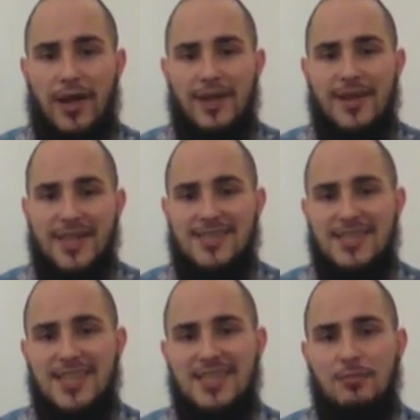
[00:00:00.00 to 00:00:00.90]
in that
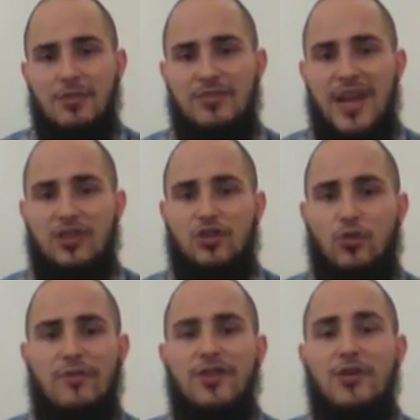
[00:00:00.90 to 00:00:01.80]
system of death
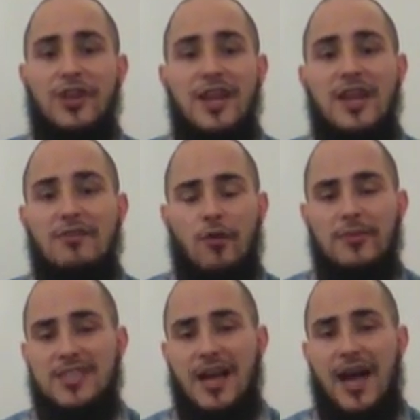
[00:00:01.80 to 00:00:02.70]
to reveal the need for a
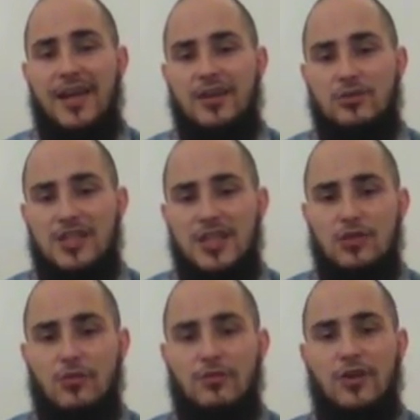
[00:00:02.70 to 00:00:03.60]
Messiah. You see
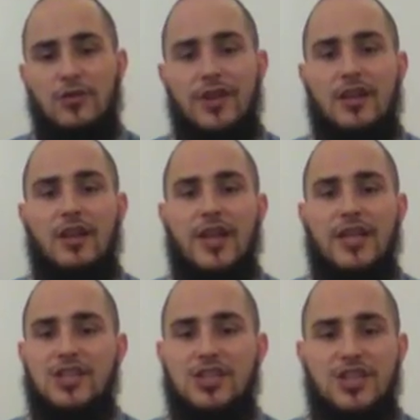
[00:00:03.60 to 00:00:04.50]
this revealed in
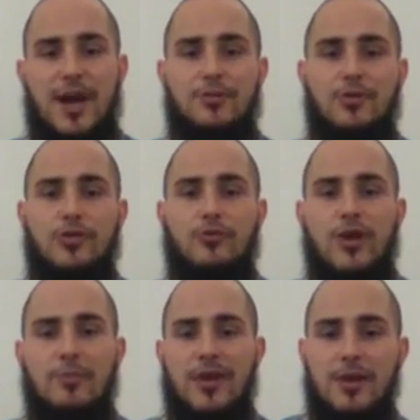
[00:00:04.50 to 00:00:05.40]
Galatians chapter
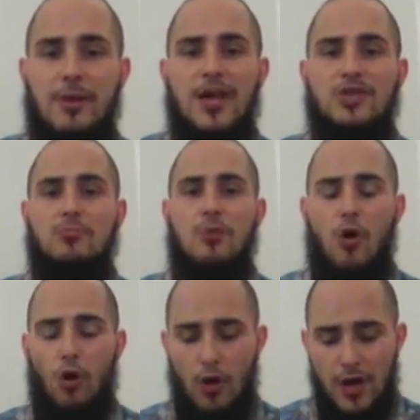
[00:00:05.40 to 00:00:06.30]
3 by the Apostle
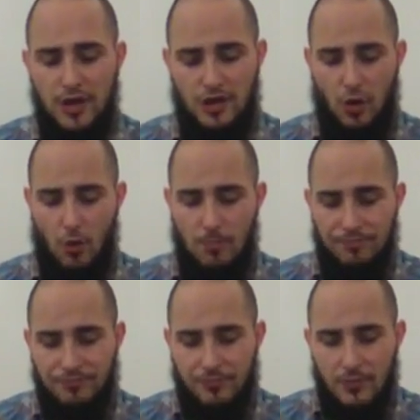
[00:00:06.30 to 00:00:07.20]
Paul.
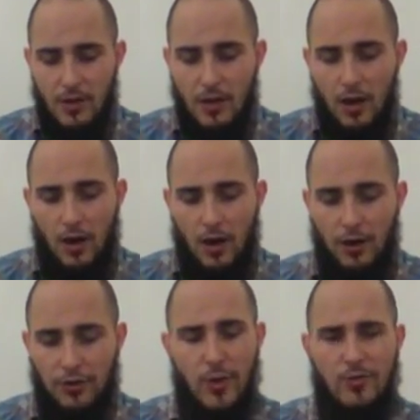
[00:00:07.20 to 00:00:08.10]
So,
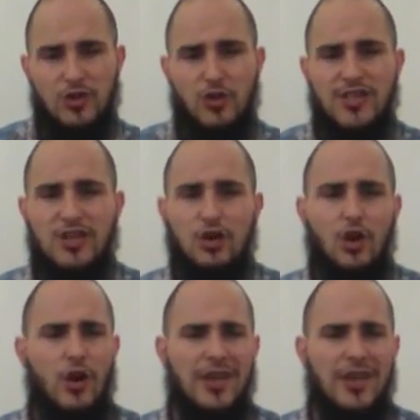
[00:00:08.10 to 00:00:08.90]
do we rejoice in the law?